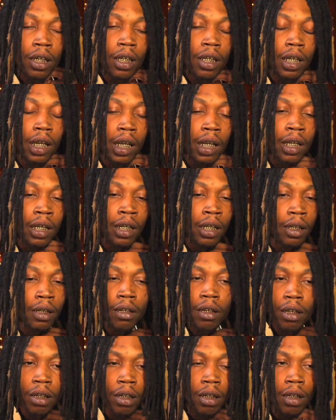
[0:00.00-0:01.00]
This chain,
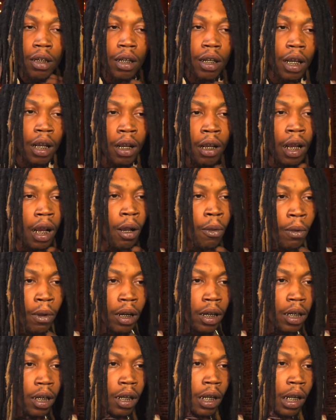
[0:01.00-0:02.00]
I, I wear